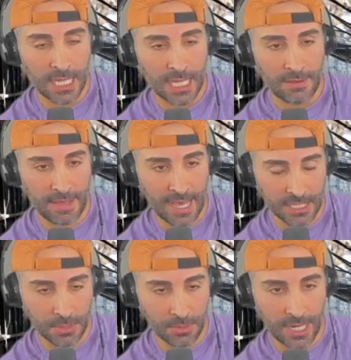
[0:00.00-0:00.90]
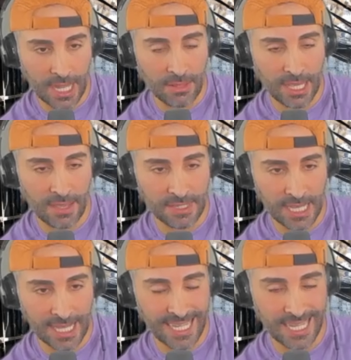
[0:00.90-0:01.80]
Fast forward now, they have
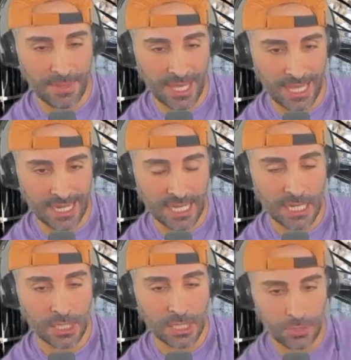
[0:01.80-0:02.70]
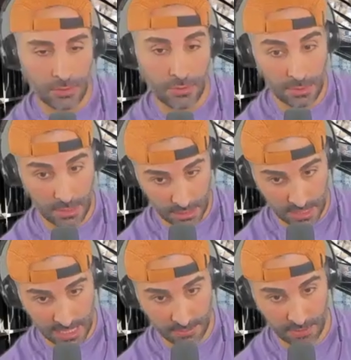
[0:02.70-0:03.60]
taken them in to
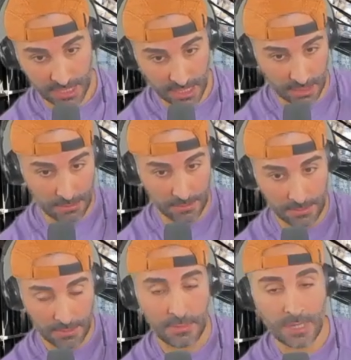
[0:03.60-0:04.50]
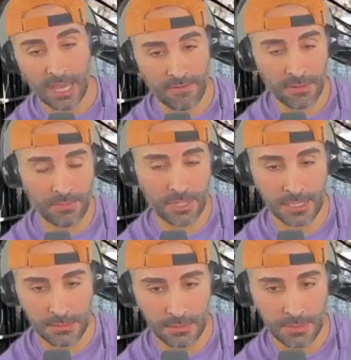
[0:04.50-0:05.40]
this prison, Evin
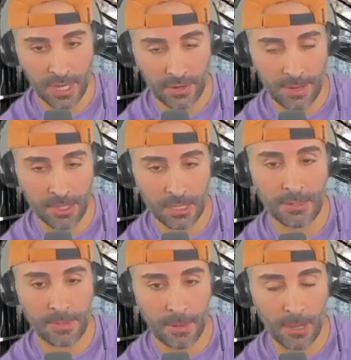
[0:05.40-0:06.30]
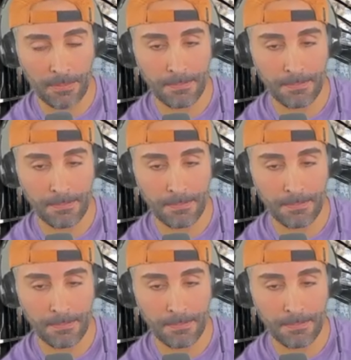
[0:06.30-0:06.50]
Prison, my grandmother and my mom.